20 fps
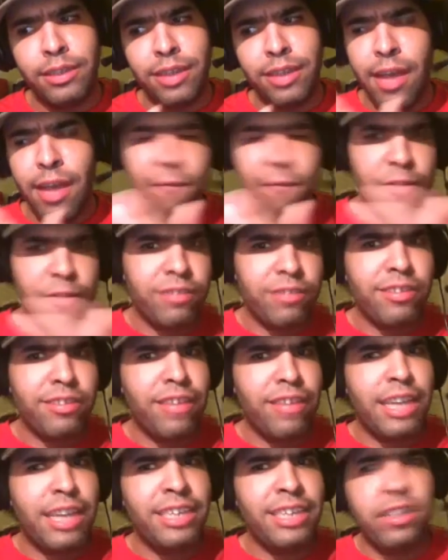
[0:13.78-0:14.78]
if this is
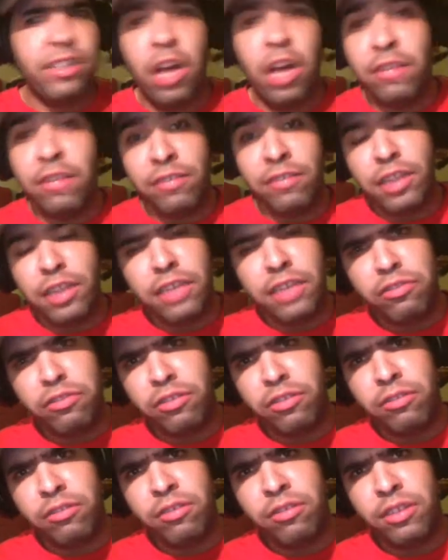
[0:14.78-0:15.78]
any
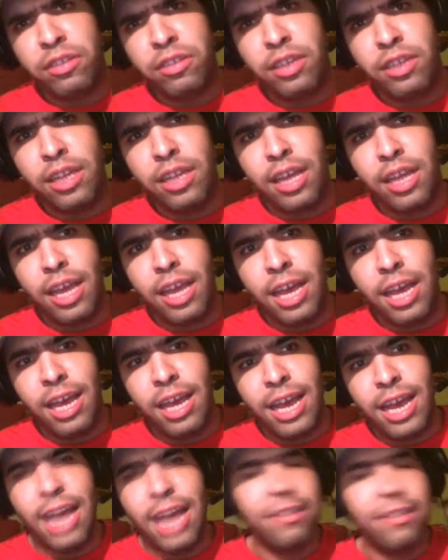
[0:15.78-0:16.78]
consolation,
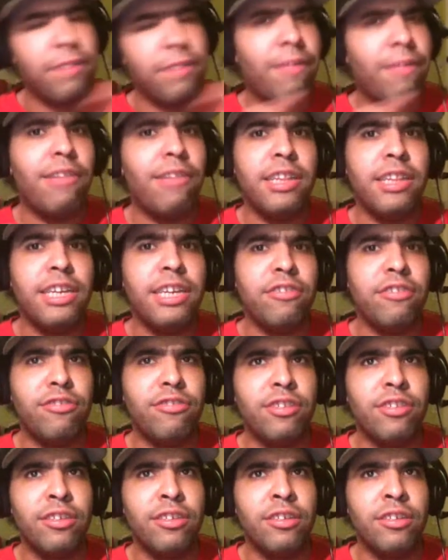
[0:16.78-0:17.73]
at the very least,